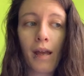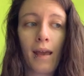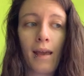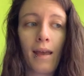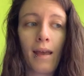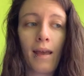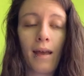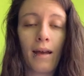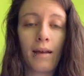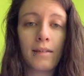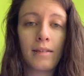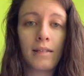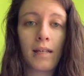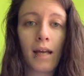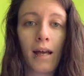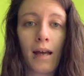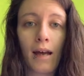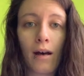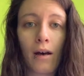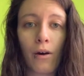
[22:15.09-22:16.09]
and
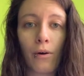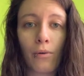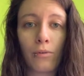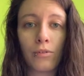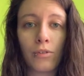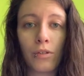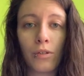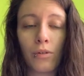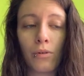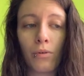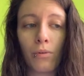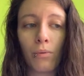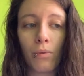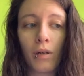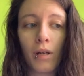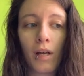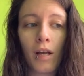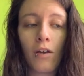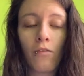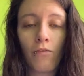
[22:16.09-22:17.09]
how to
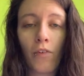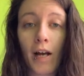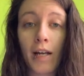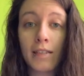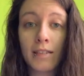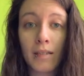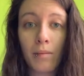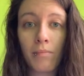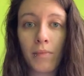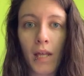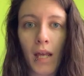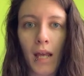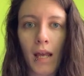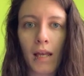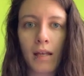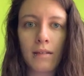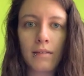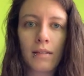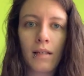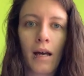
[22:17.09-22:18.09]
find some
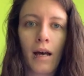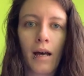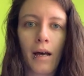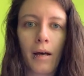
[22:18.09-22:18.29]
things.